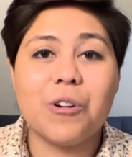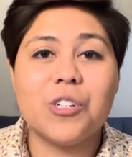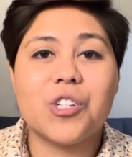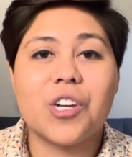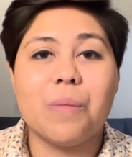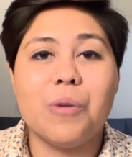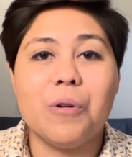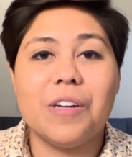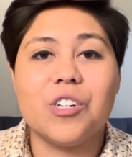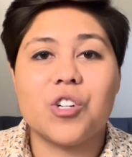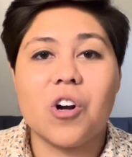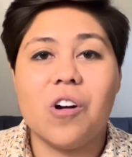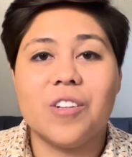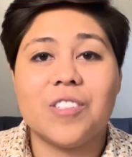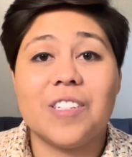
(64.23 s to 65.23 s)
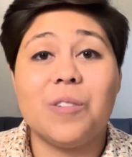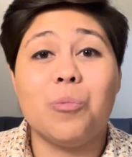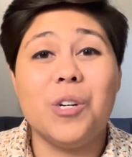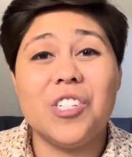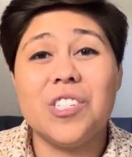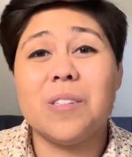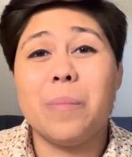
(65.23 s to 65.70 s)
commute in Charleston,
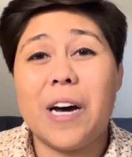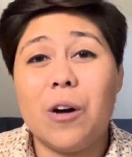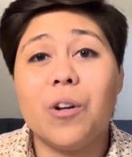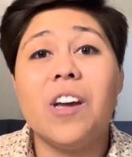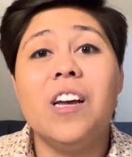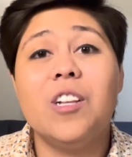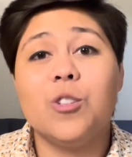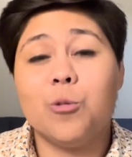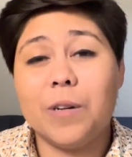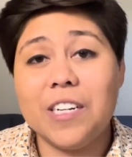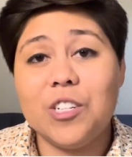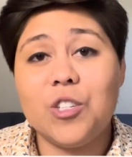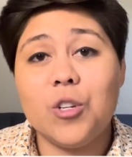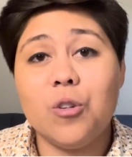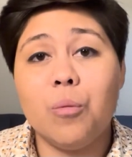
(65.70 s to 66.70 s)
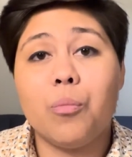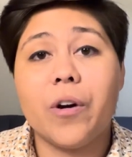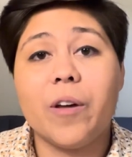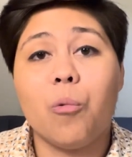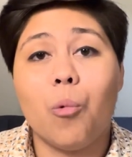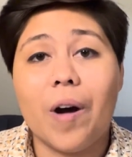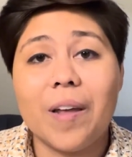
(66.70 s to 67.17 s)
which is about
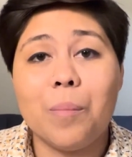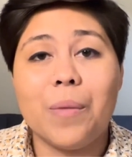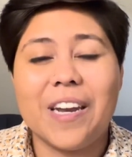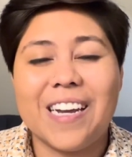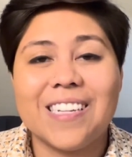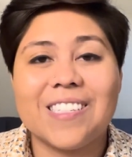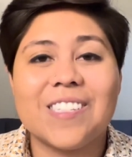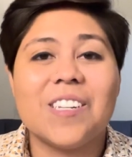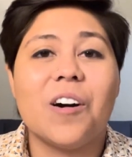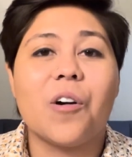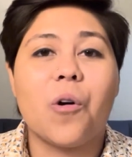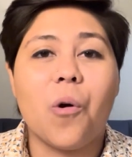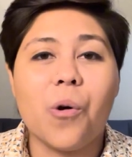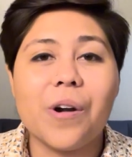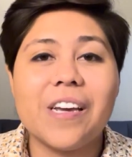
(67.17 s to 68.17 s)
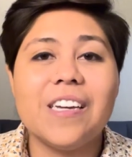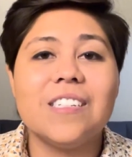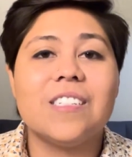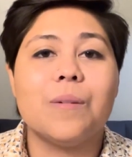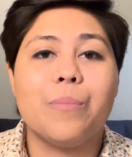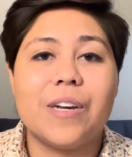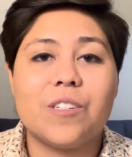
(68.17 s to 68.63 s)
22.1 minutes according
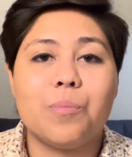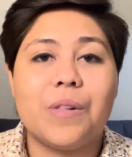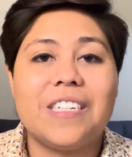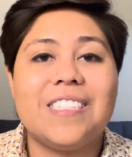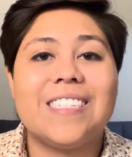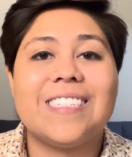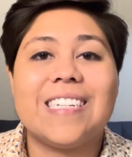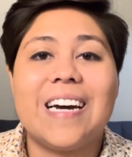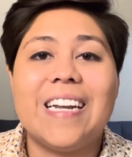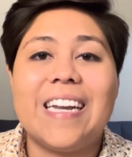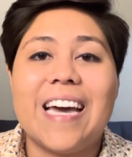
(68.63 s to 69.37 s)
to bestplaces.net.